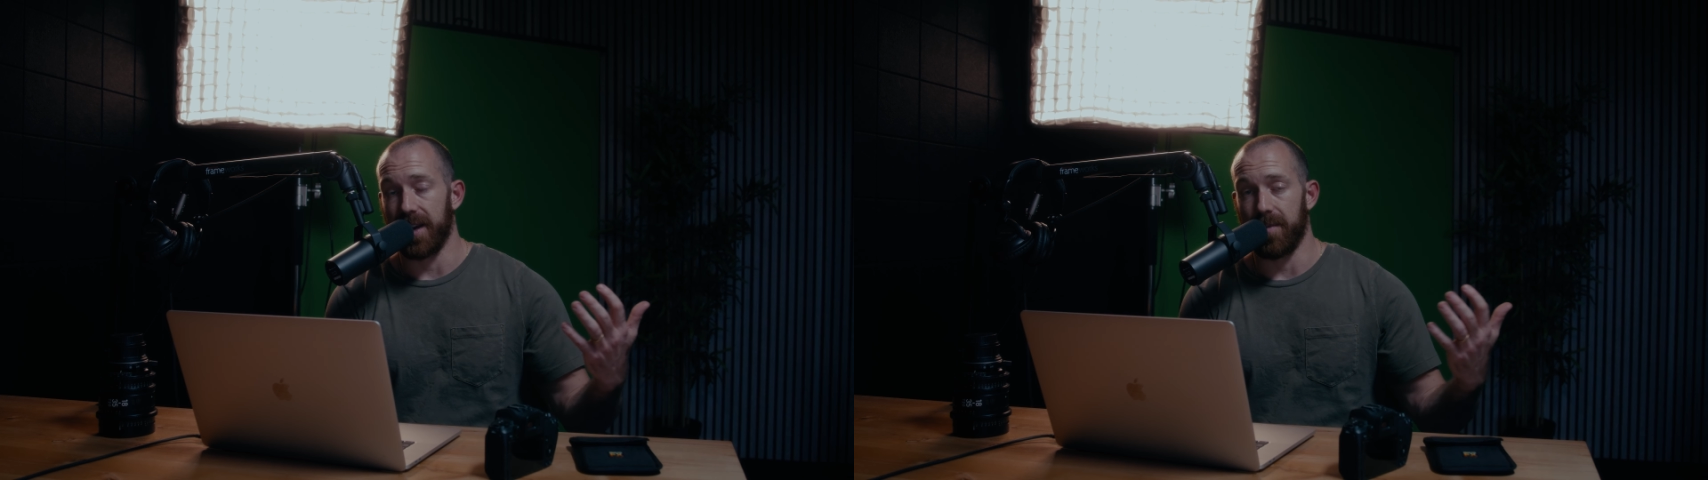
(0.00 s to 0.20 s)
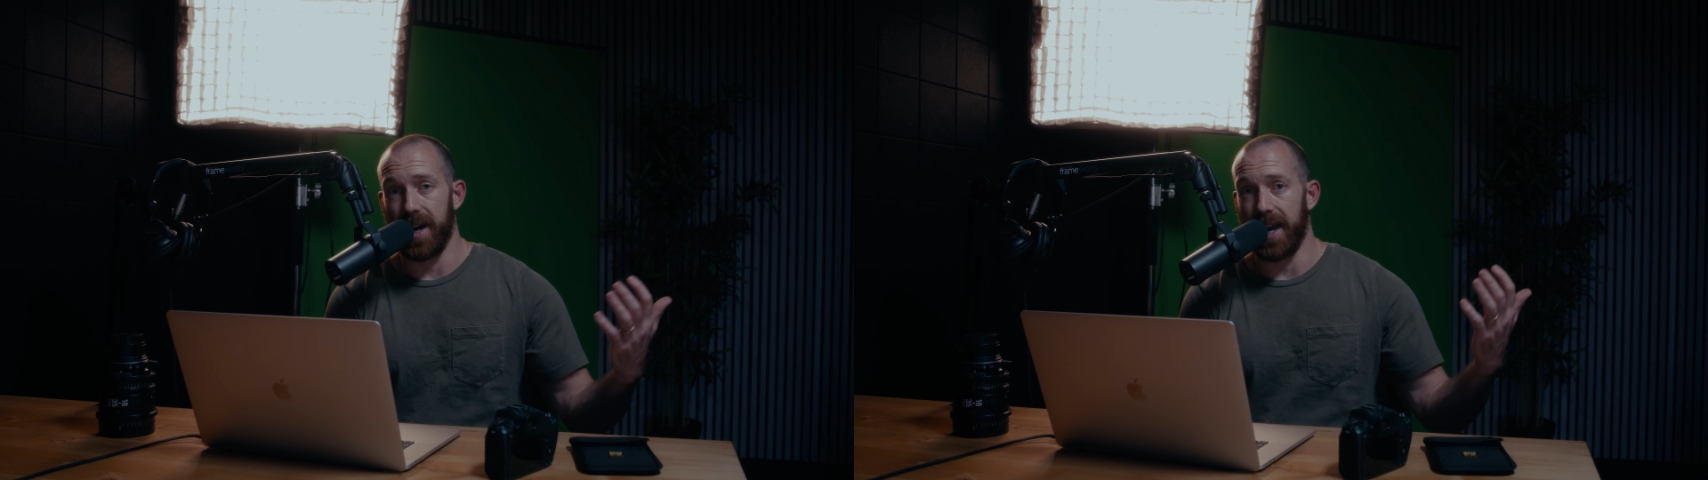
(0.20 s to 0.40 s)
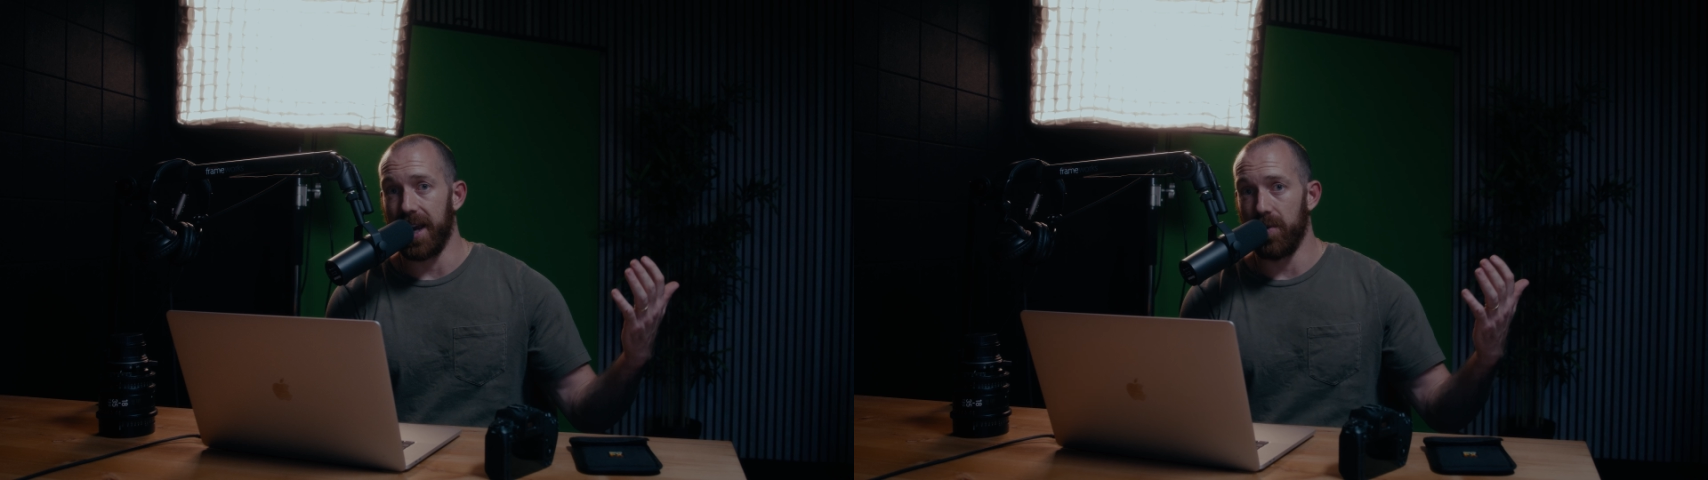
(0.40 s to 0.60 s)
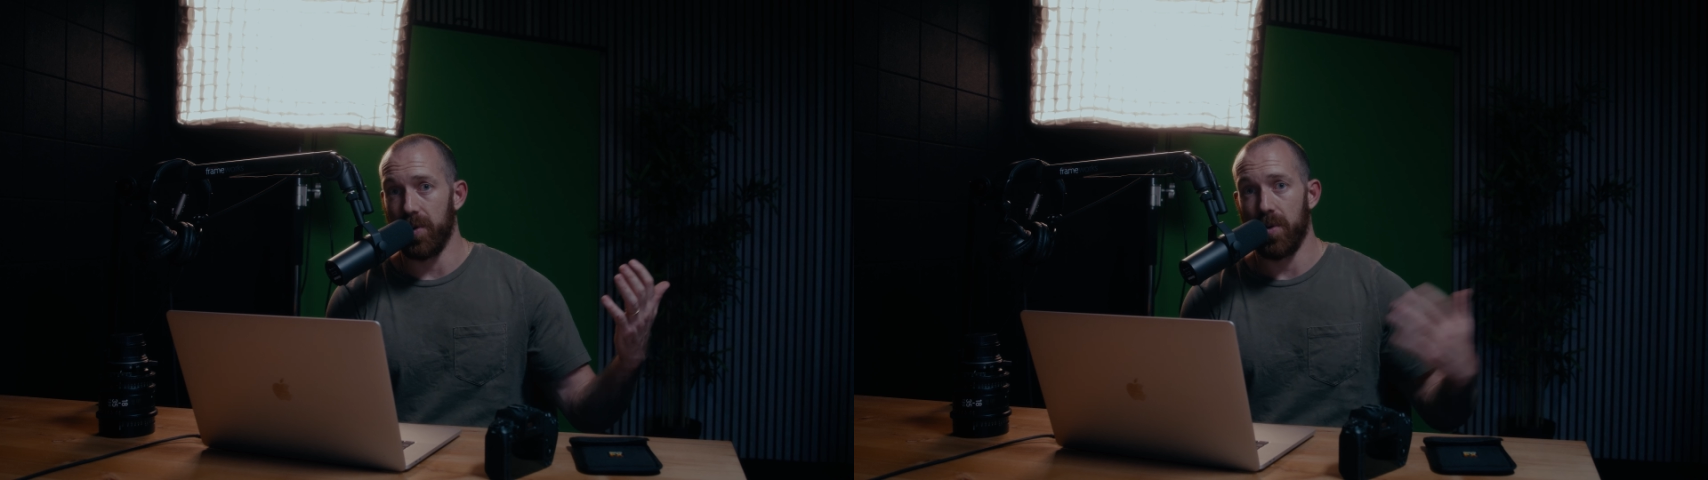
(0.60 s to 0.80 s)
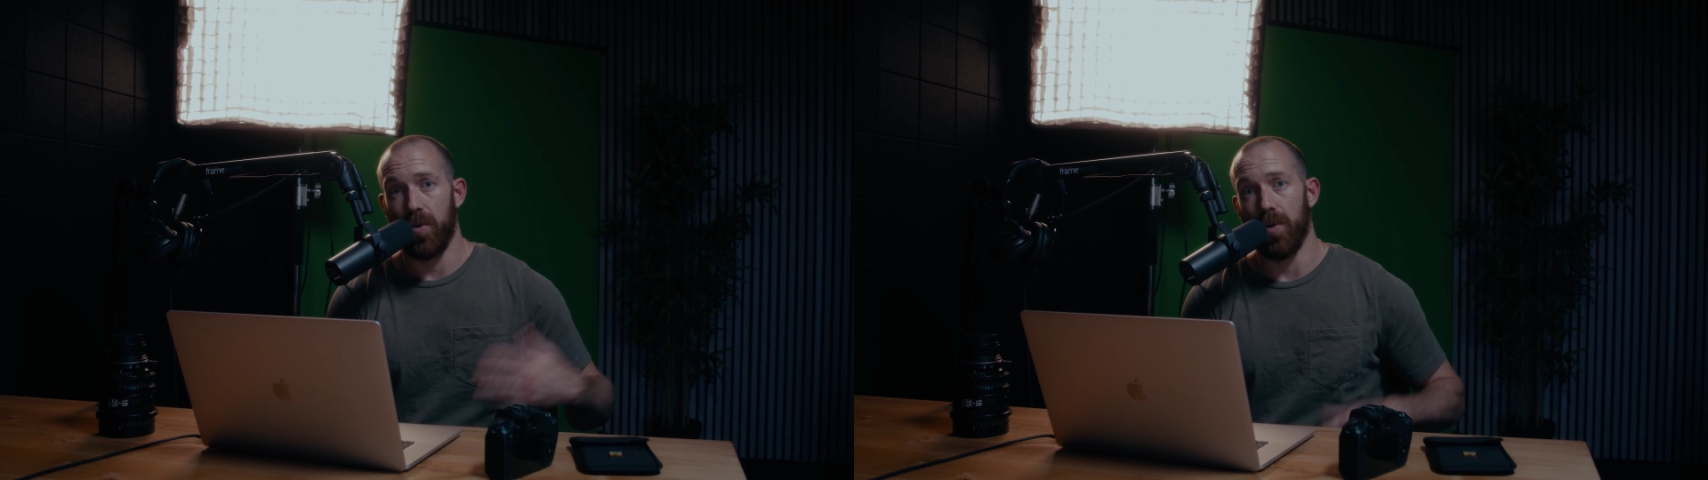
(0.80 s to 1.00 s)
like my
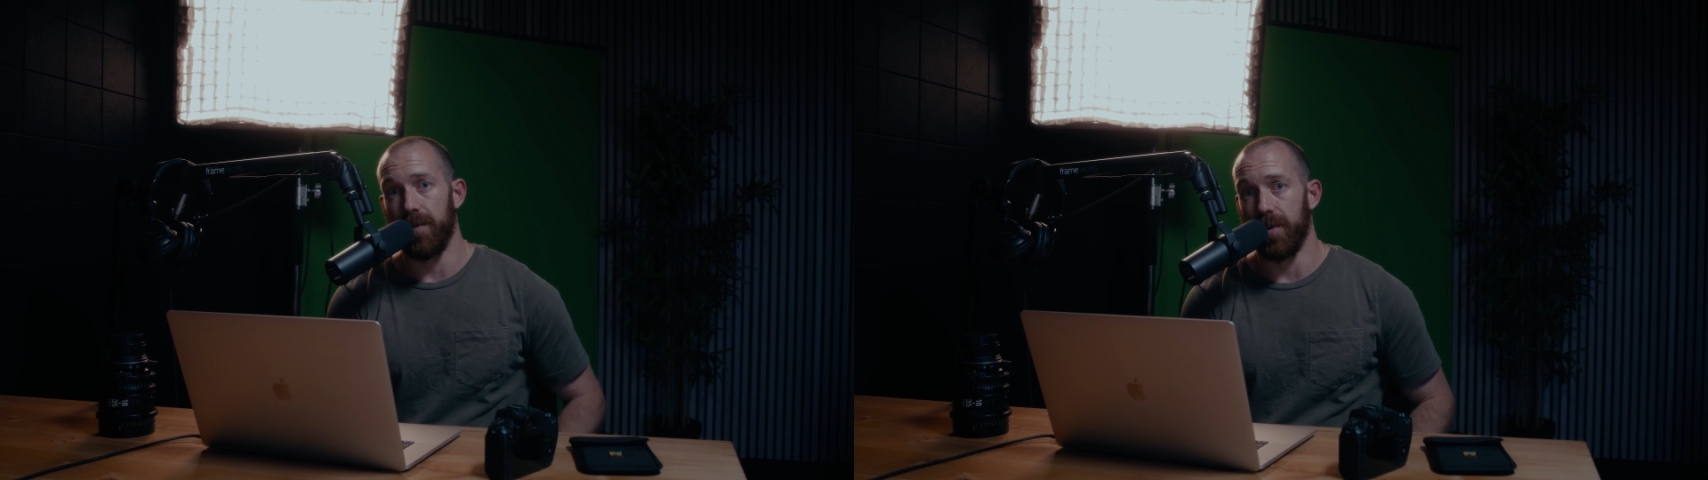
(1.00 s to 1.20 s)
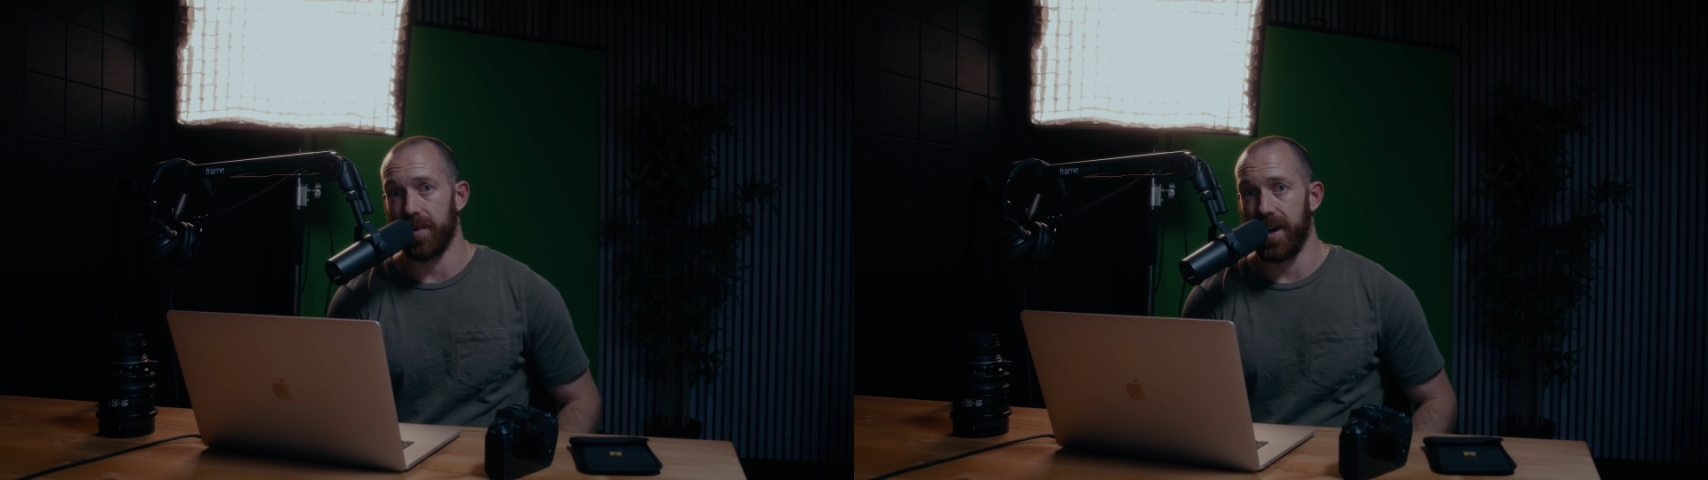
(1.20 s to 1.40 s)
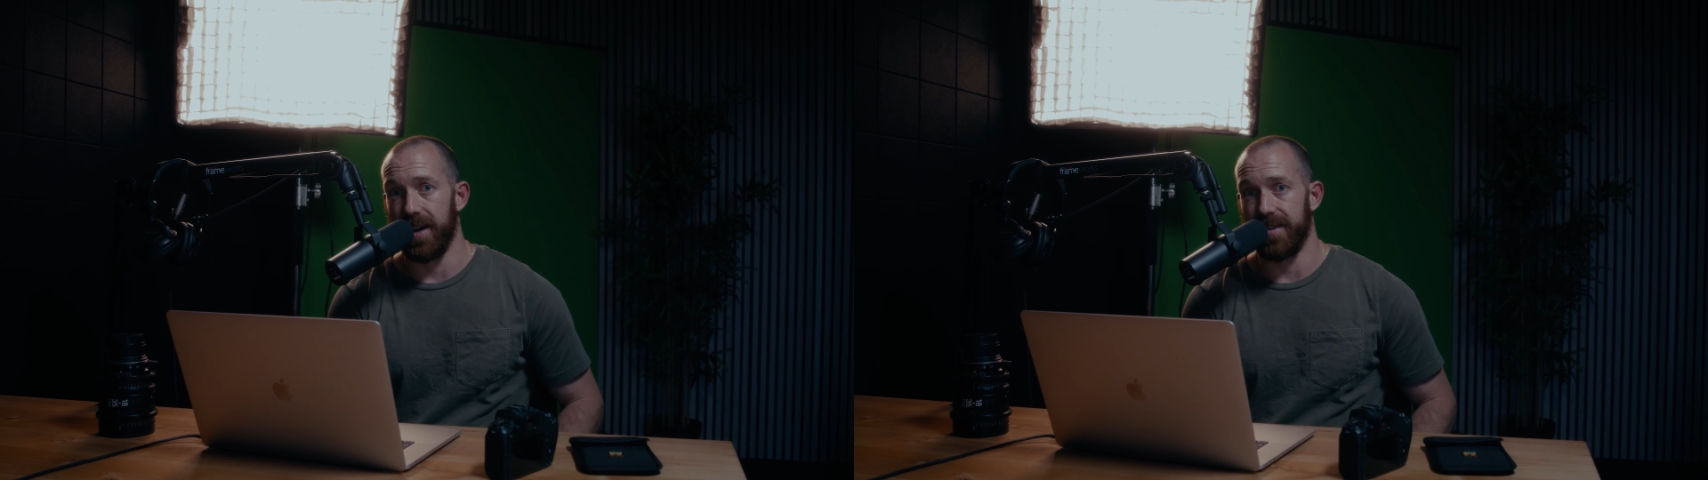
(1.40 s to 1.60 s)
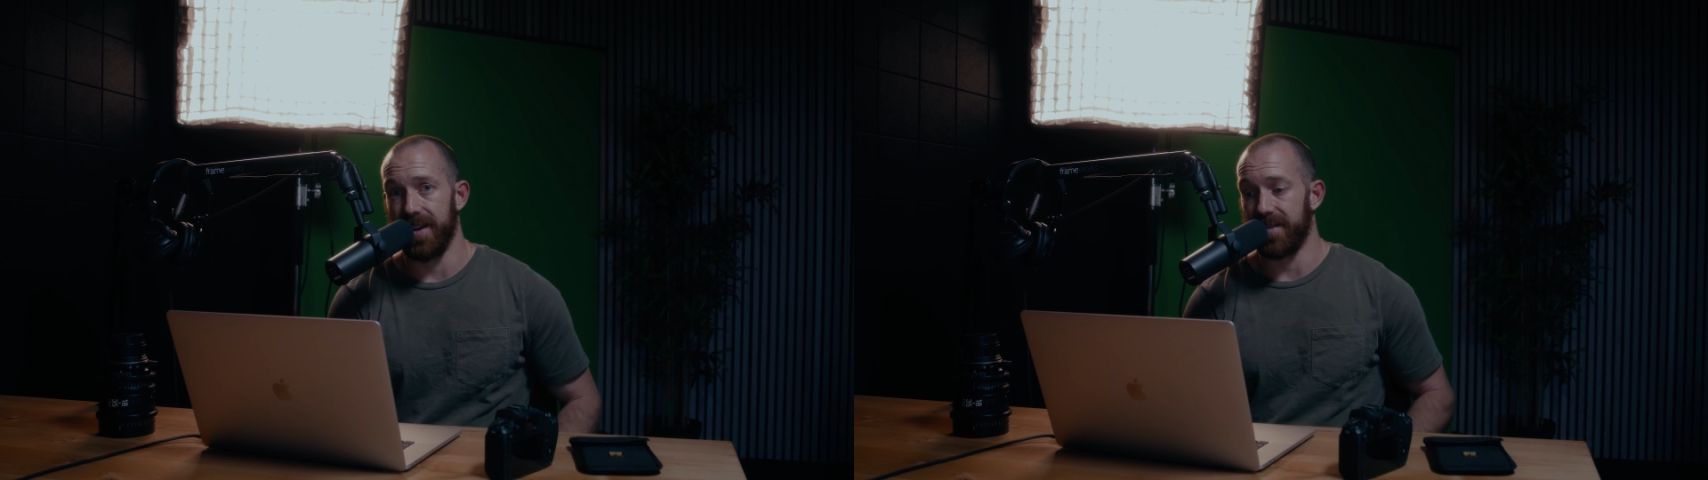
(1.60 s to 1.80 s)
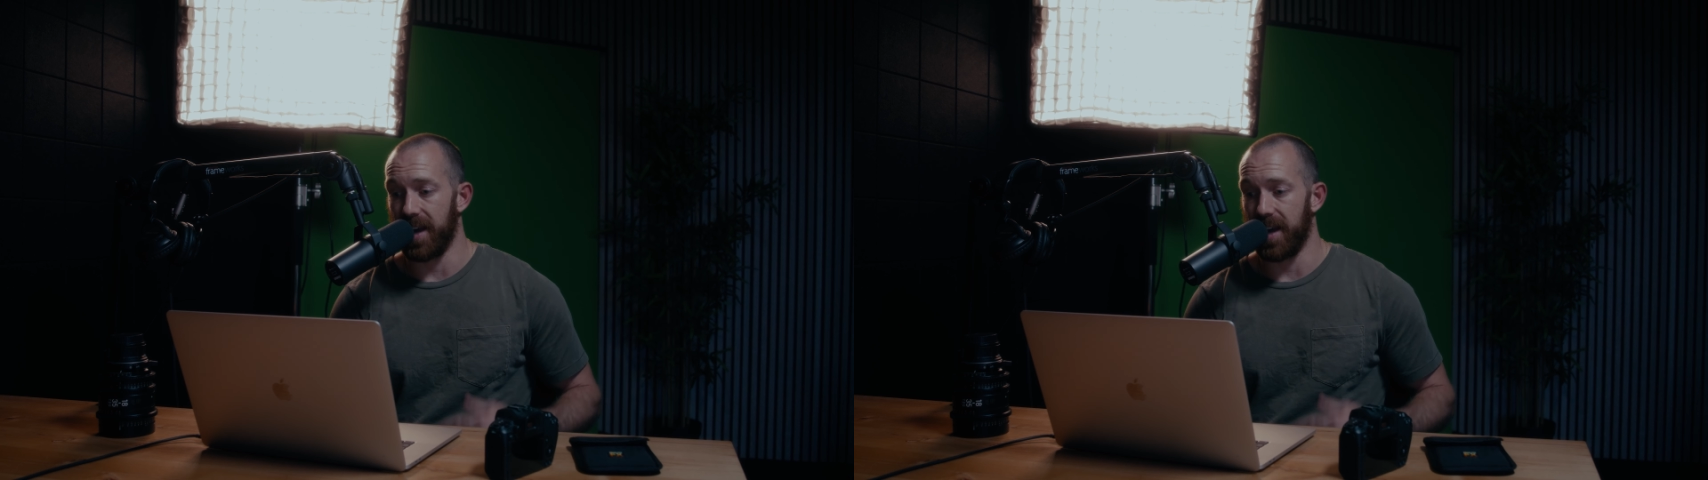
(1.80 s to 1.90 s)
annual horror film contest